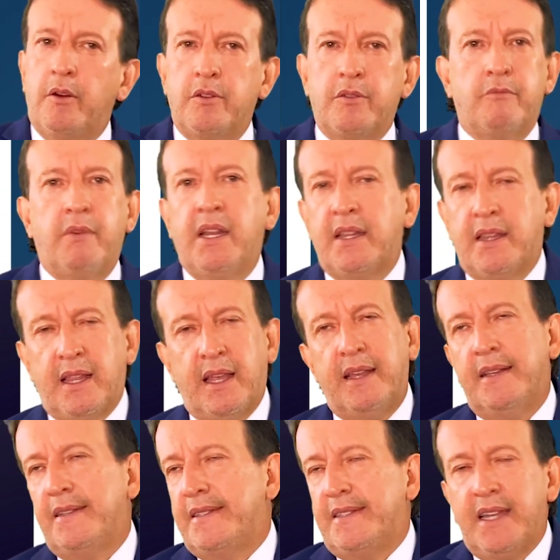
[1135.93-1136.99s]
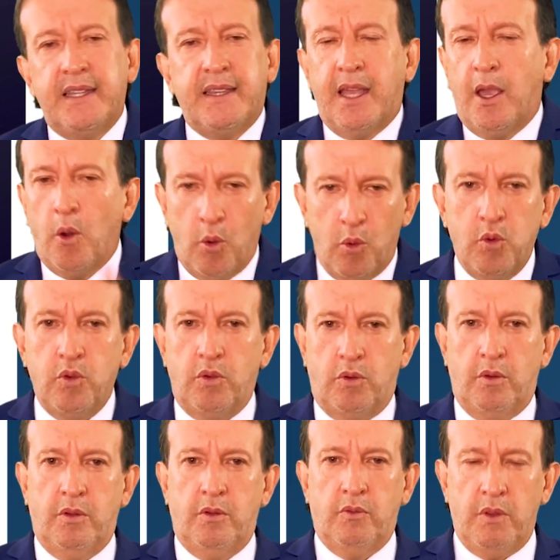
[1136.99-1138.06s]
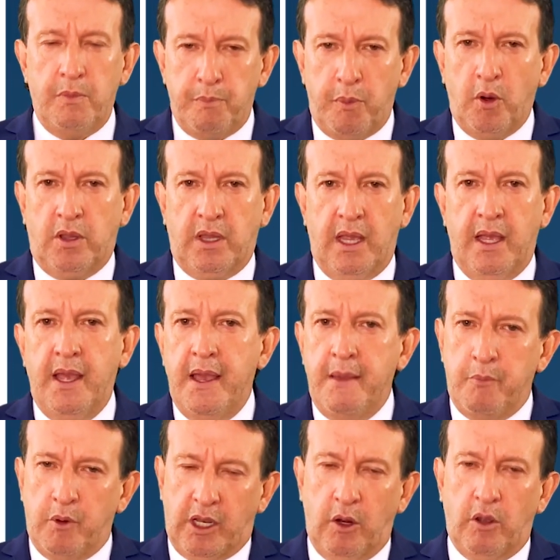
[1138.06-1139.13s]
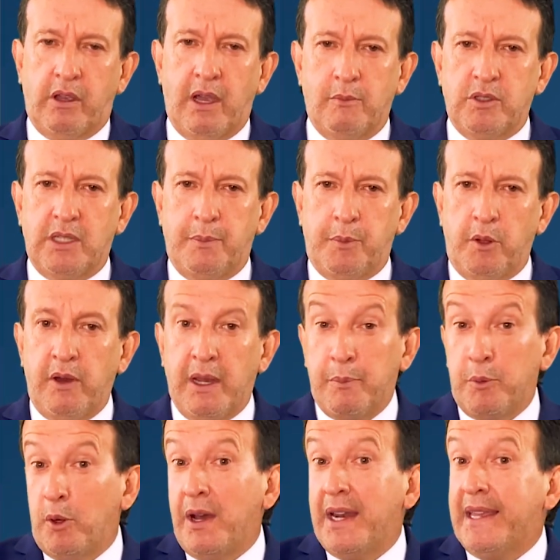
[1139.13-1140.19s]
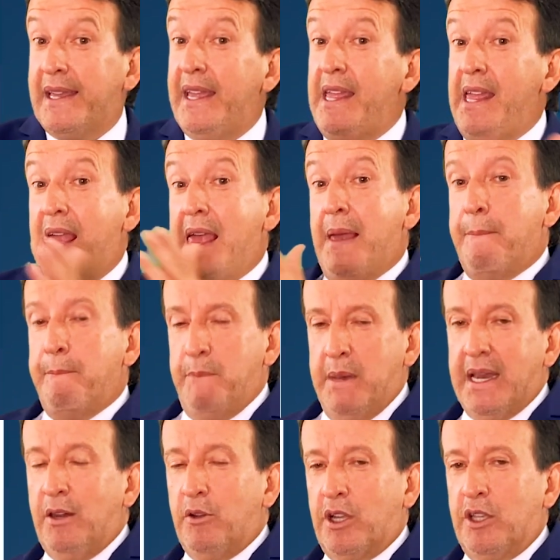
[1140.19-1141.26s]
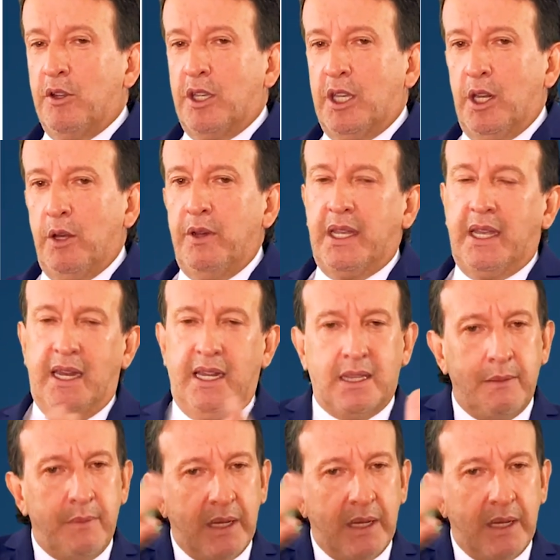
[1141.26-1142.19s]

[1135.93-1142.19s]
trying to see what I want to see, that the lens was centered, that it has a movement, and that it remains between the two